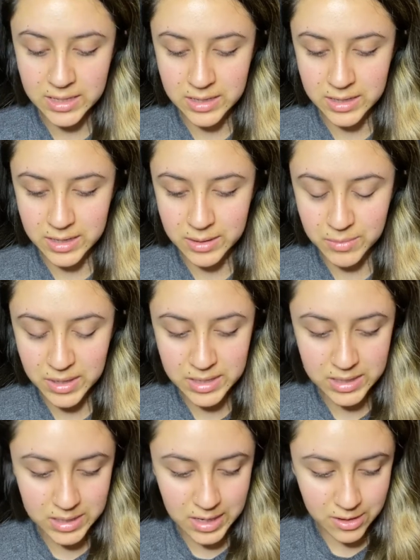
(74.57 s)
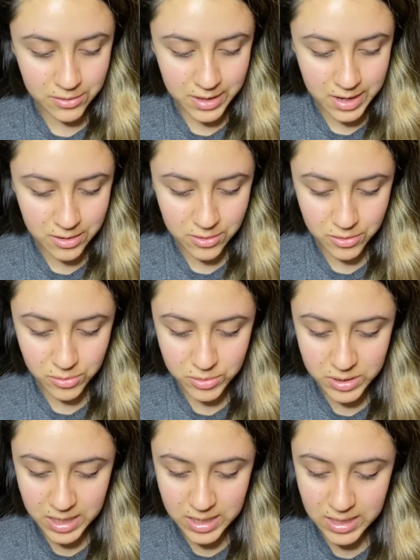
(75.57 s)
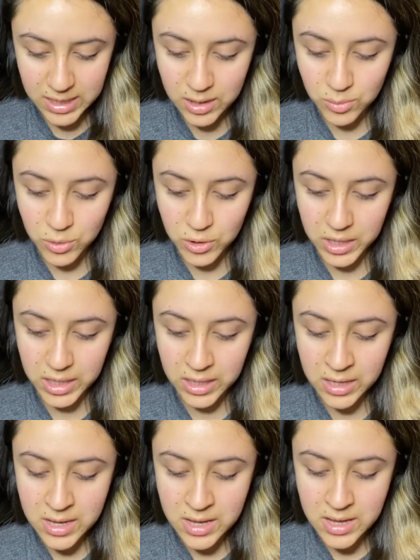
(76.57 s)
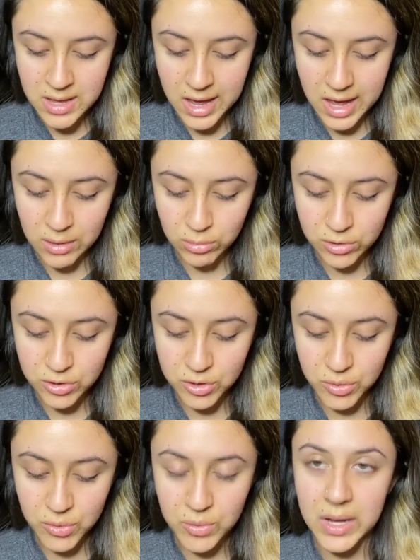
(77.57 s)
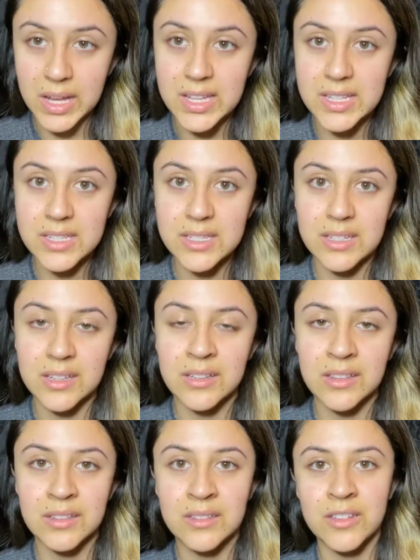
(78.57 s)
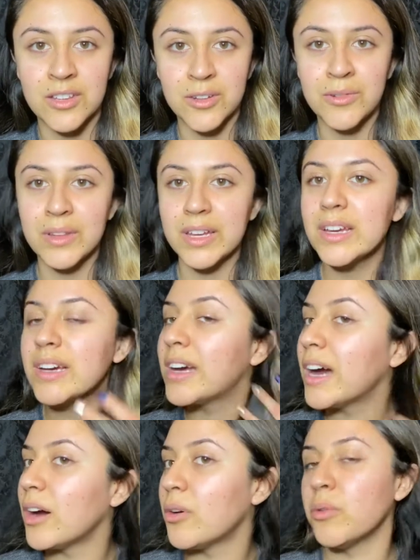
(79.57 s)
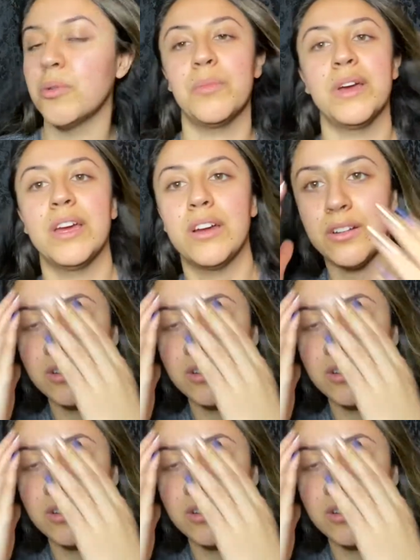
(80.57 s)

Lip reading: and see how that goes. And then in the morning, I will show you guys, you know, like how my hair